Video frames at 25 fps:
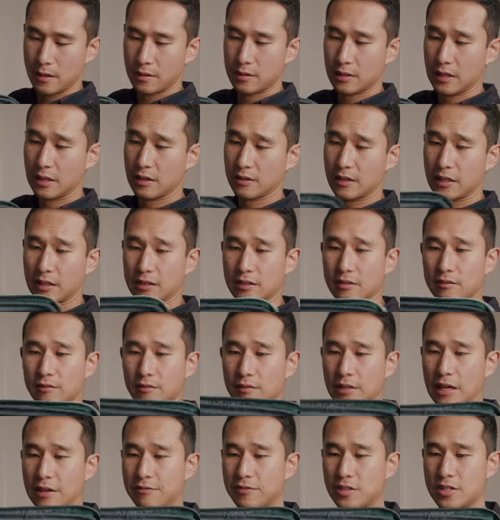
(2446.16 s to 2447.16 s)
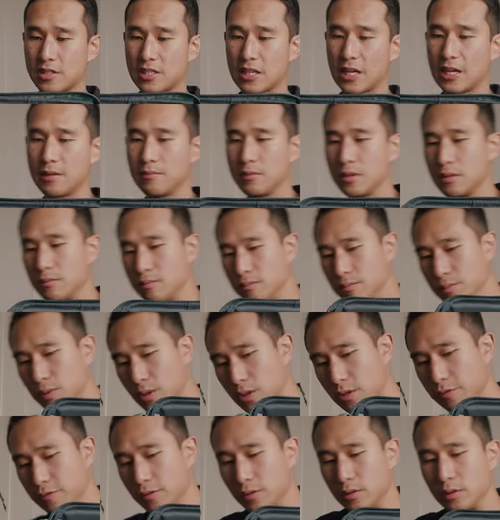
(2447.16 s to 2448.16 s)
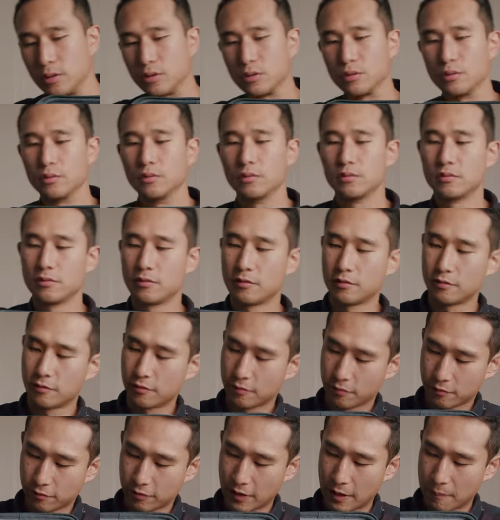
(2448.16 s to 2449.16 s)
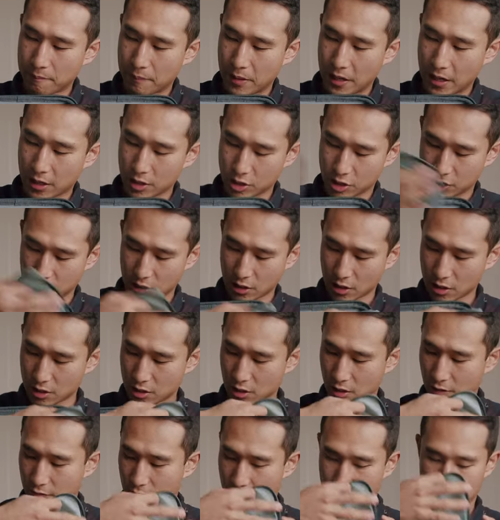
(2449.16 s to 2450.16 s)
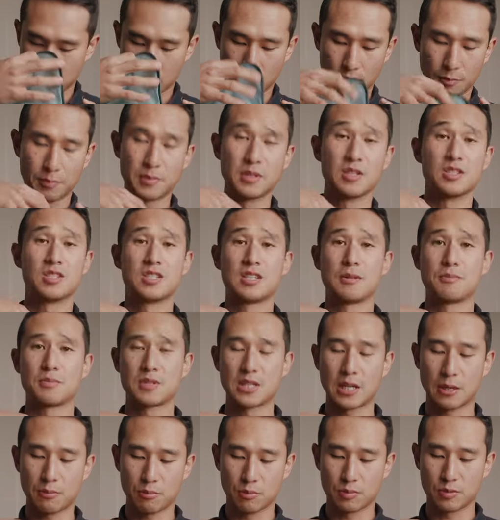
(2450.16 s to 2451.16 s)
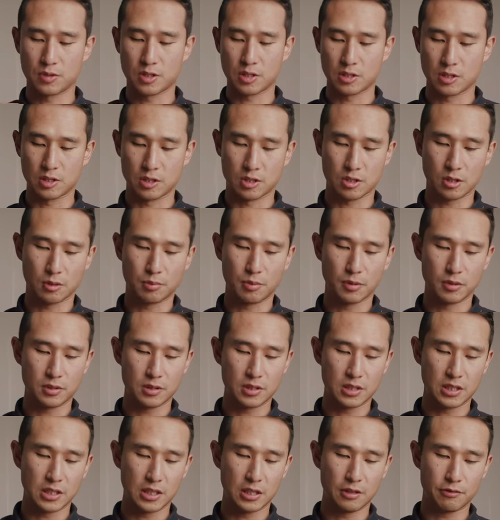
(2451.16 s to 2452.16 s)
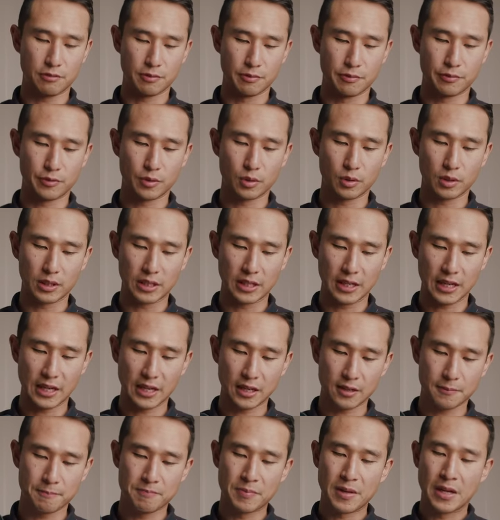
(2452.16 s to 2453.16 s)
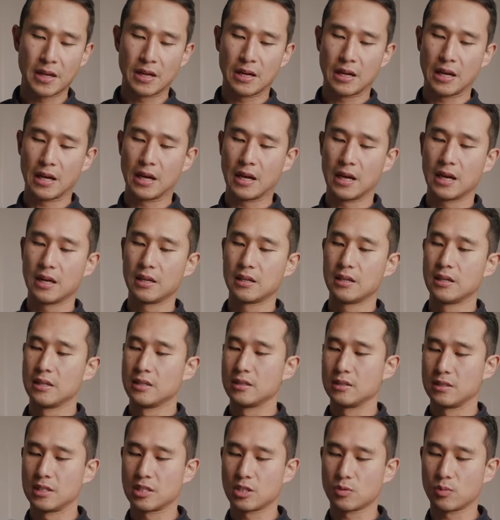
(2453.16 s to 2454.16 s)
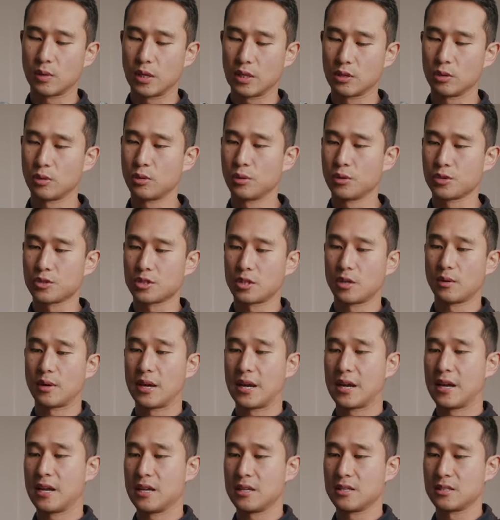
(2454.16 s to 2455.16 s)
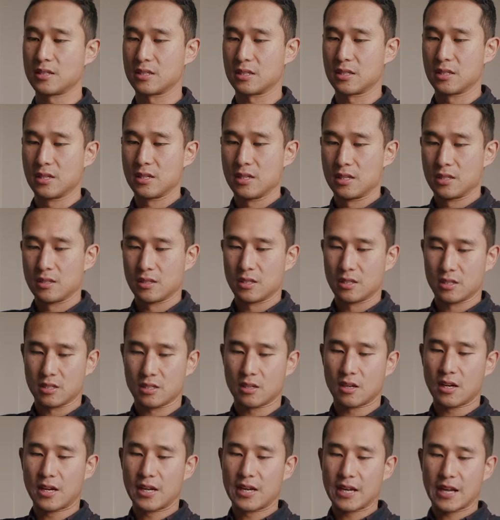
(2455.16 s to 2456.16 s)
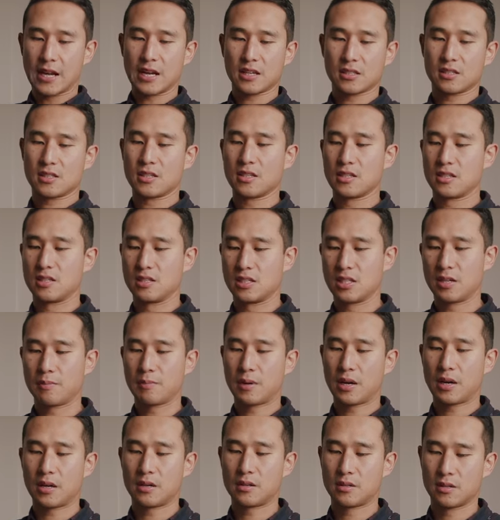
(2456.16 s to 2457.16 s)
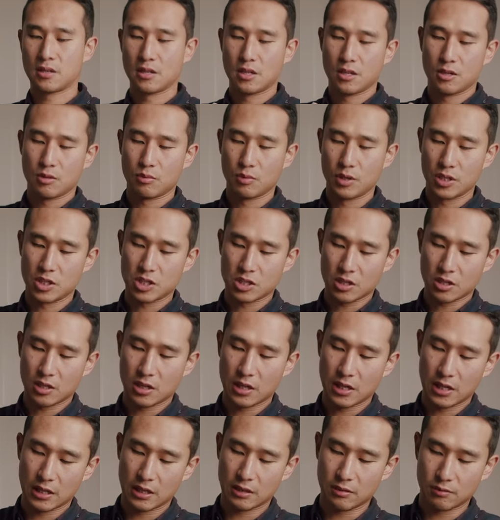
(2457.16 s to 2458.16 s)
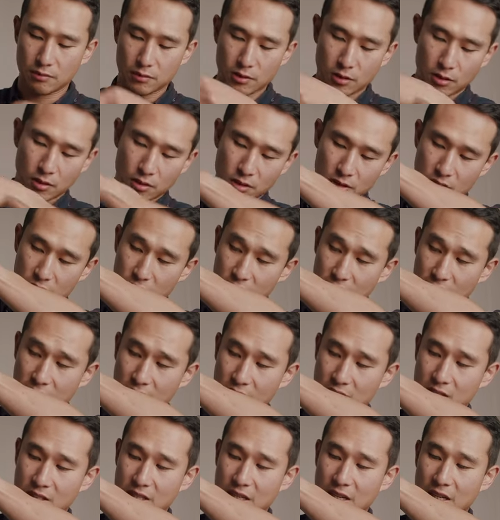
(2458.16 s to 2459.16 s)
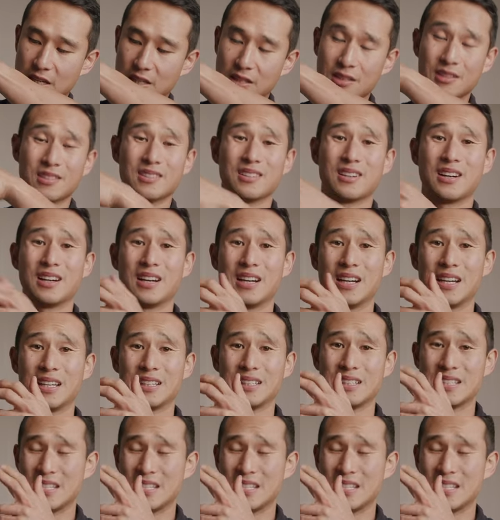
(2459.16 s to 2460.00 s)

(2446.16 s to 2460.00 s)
Now they have the same beautiful little flat pouch that goes over the top and zips up to stop all your gear from falling out. Uh, this one also has the side access zipper, which I honestly can say I